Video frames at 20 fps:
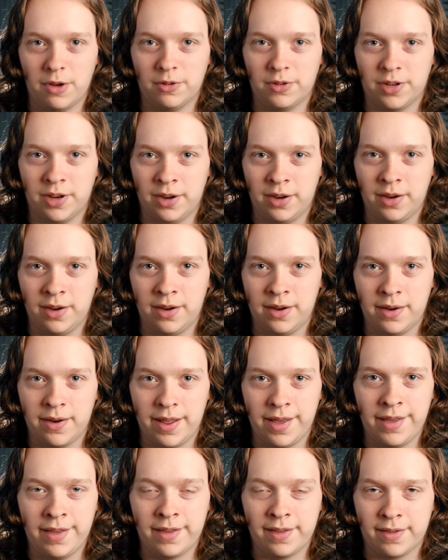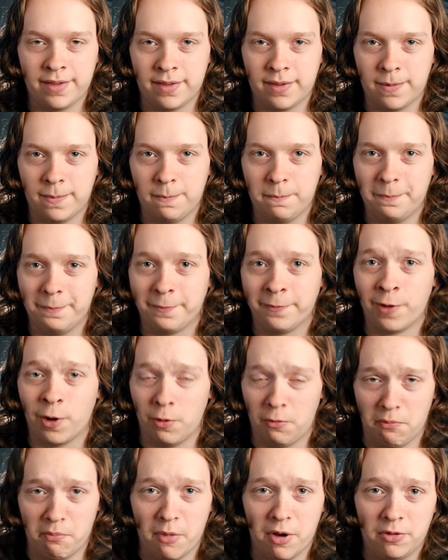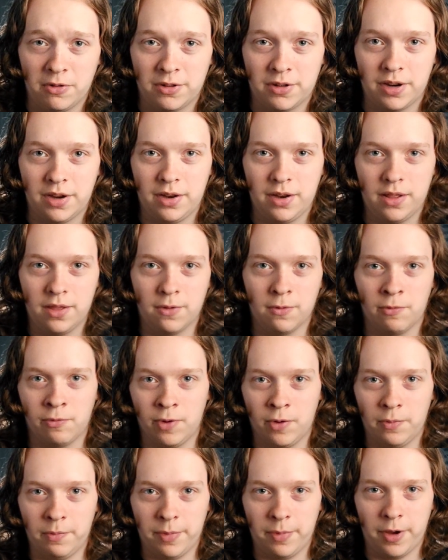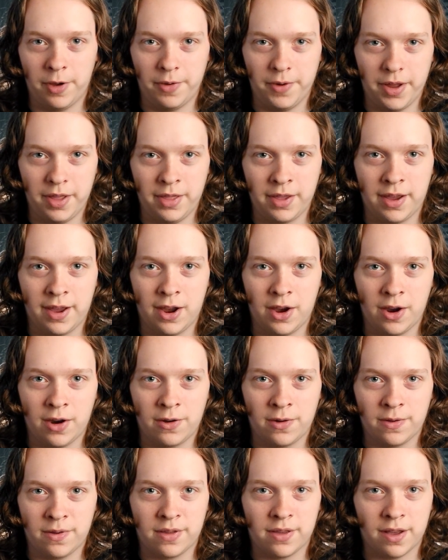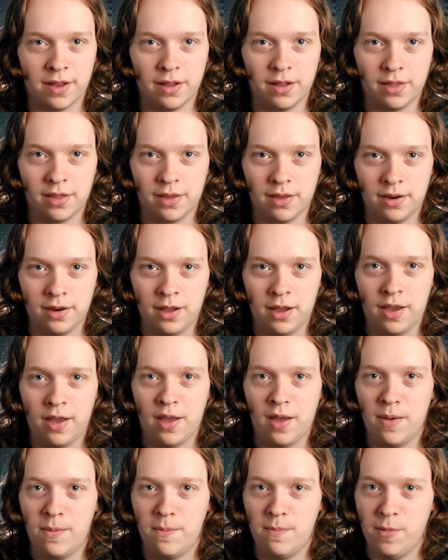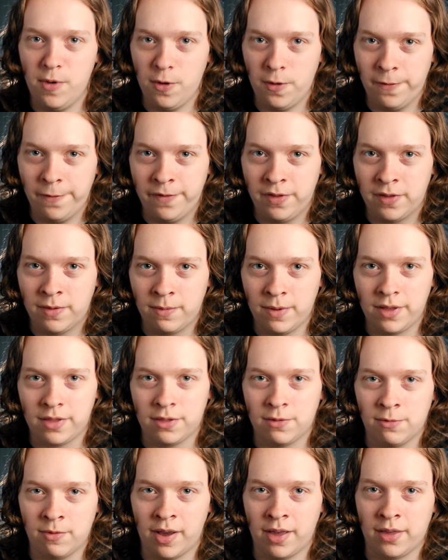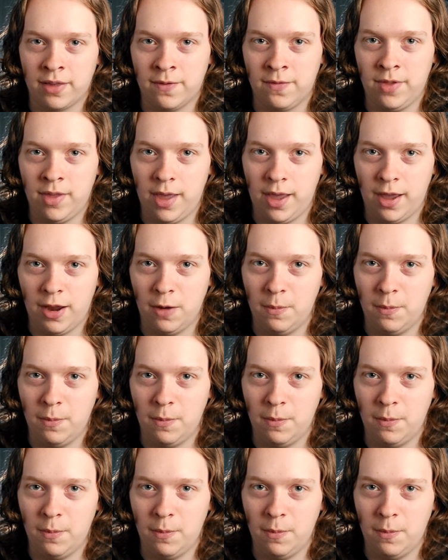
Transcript: motion is root motion. The root bone in the character's skeleton moves with the rest of the